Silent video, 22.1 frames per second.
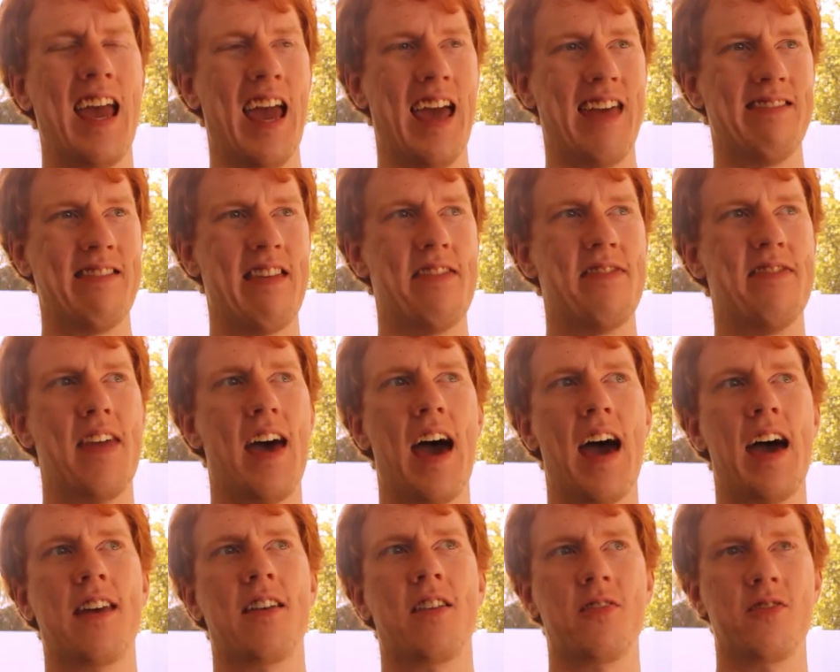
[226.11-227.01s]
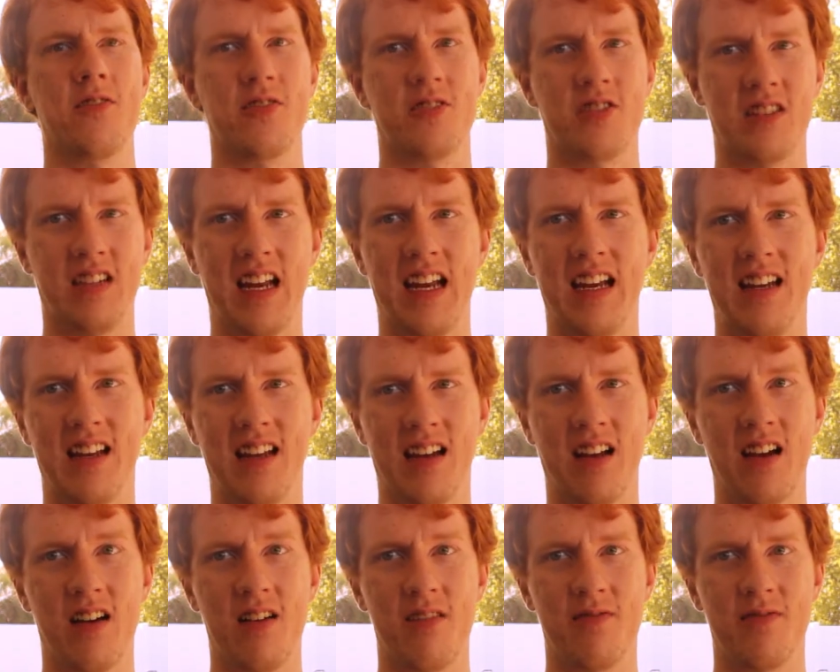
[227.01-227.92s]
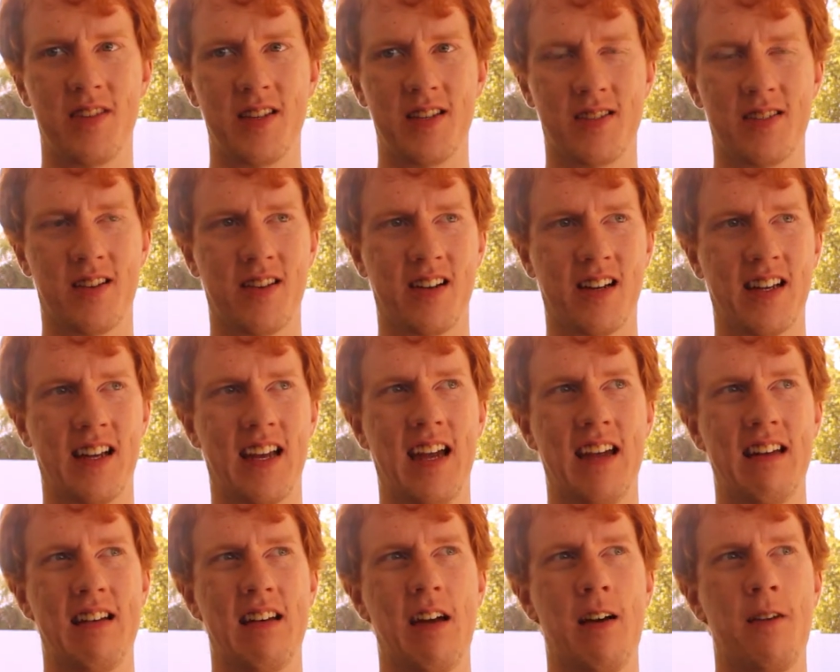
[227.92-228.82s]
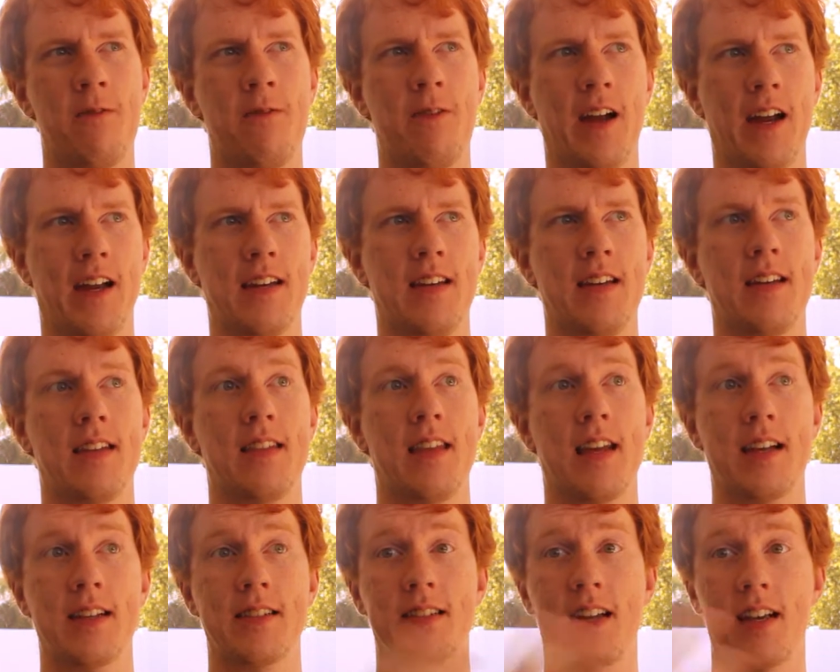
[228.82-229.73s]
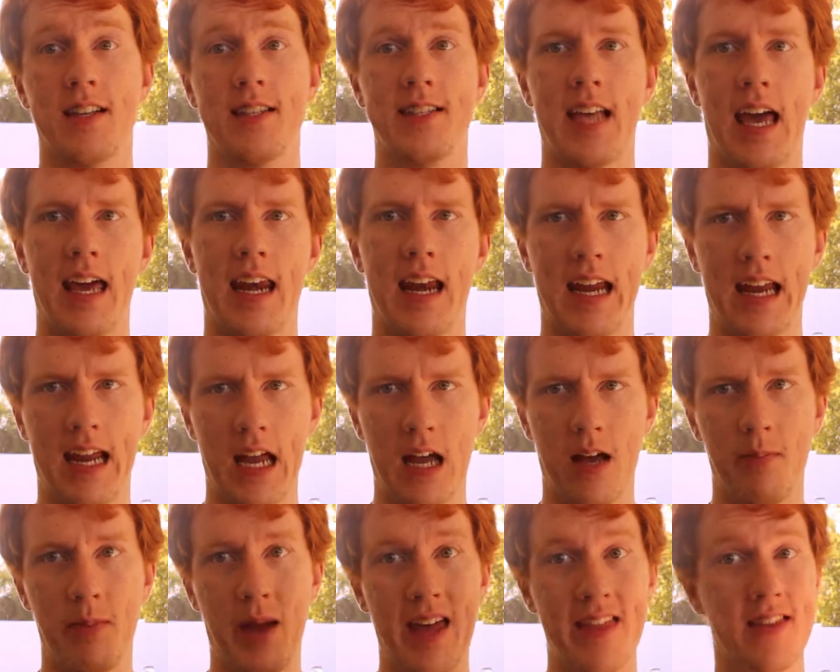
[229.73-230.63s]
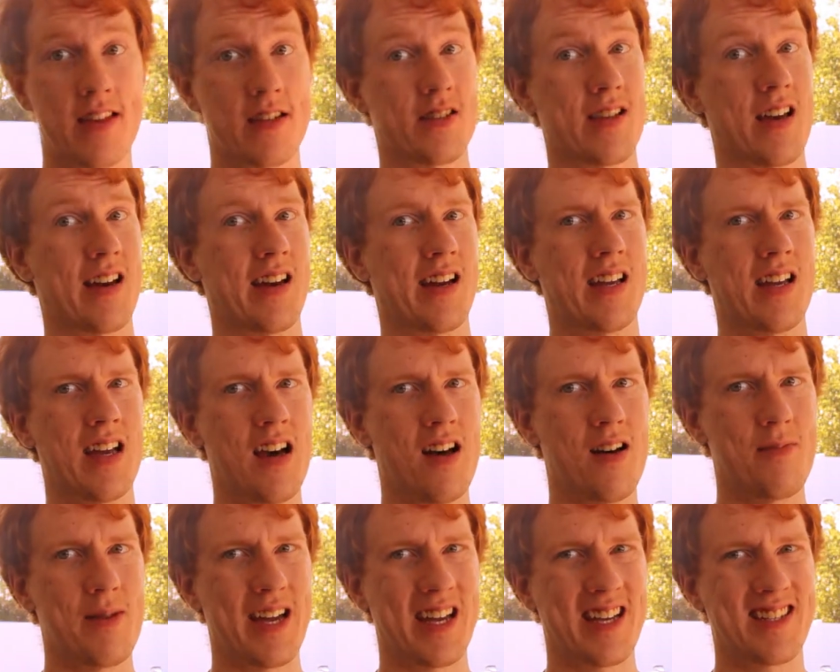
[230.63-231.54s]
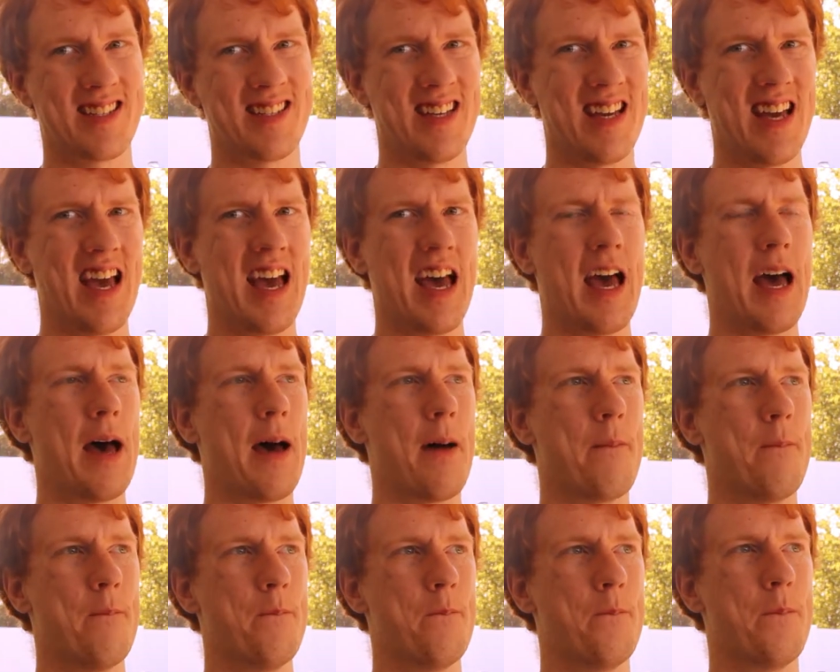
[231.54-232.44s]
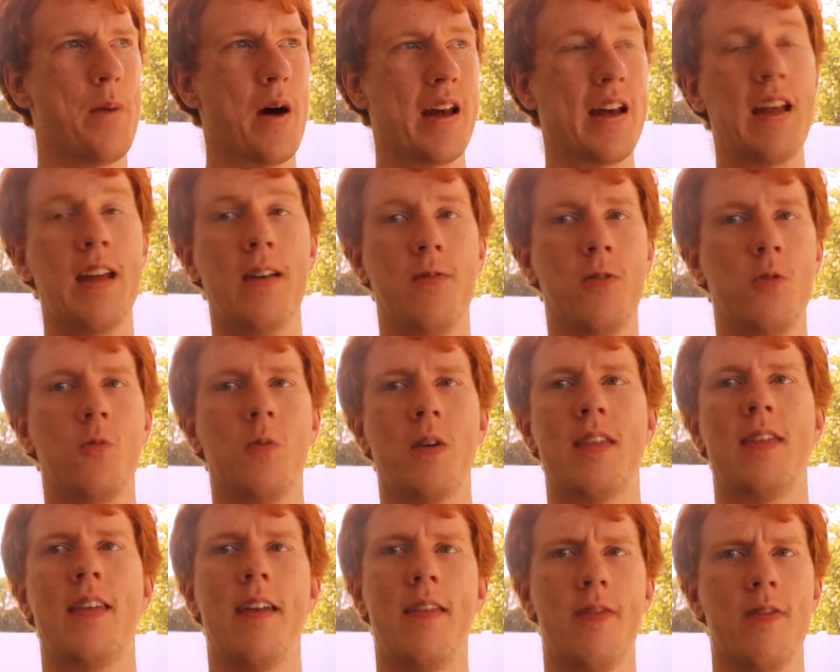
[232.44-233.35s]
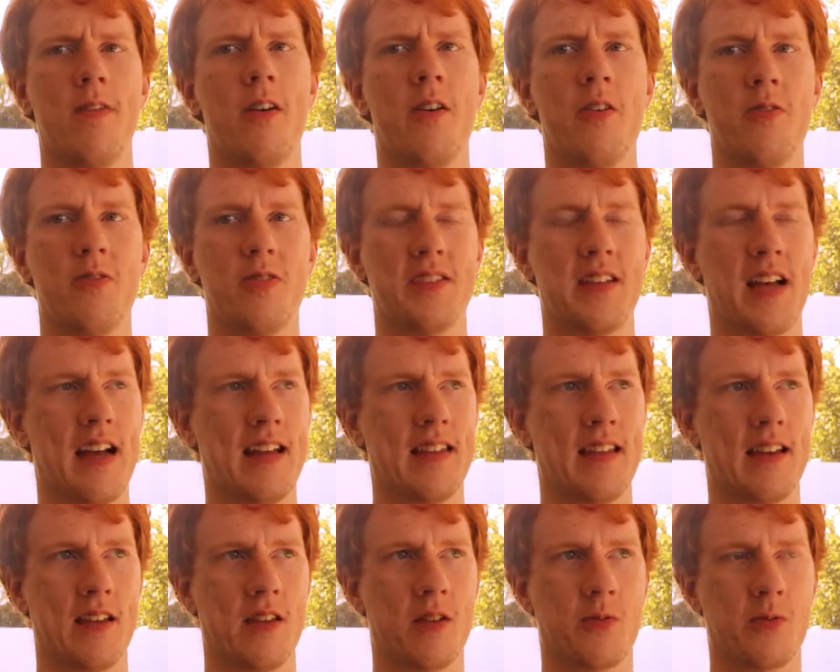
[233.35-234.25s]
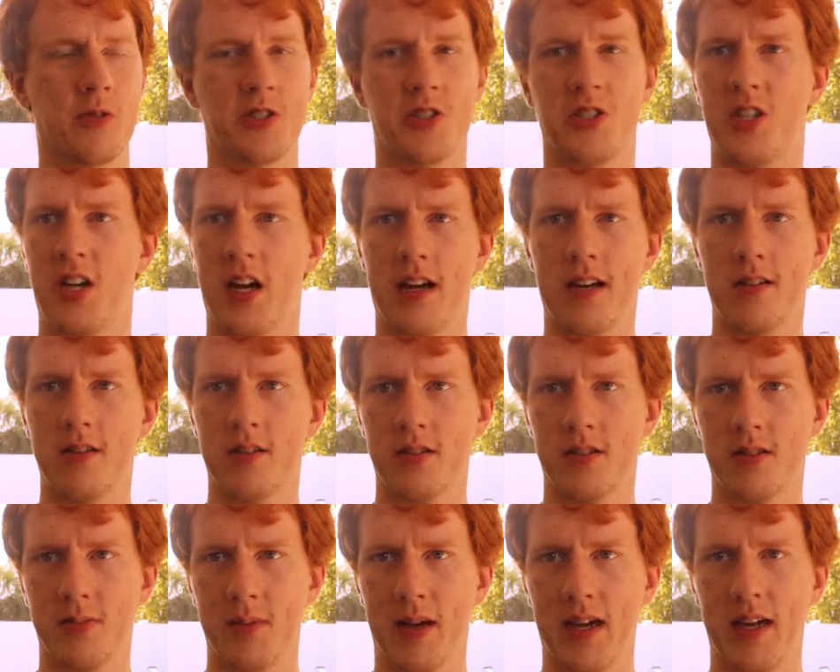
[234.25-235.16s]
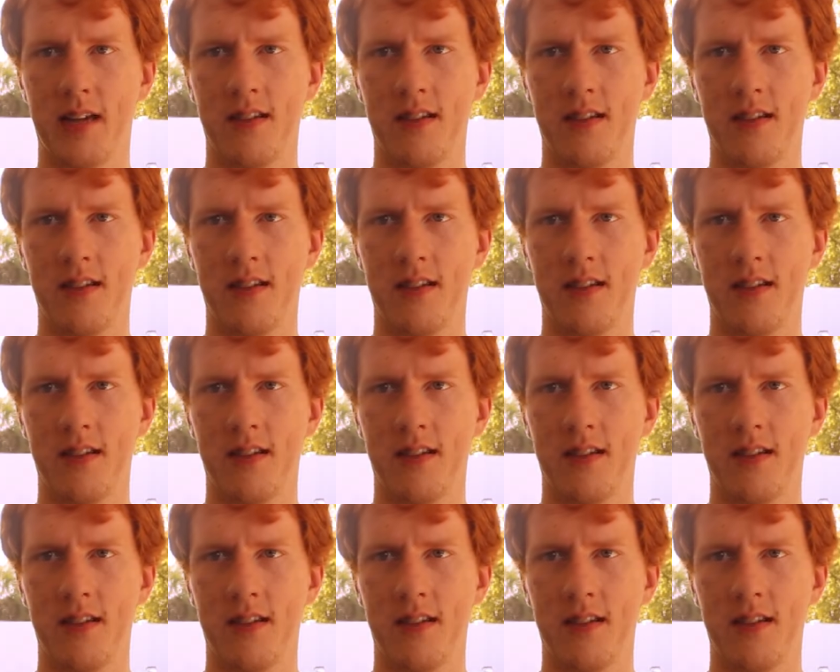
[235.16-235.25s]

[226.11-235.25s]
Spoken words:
And then that understanding of the Sonic canon affected things like SADAM and the Sonic comics. But even within those, I think there were changes made.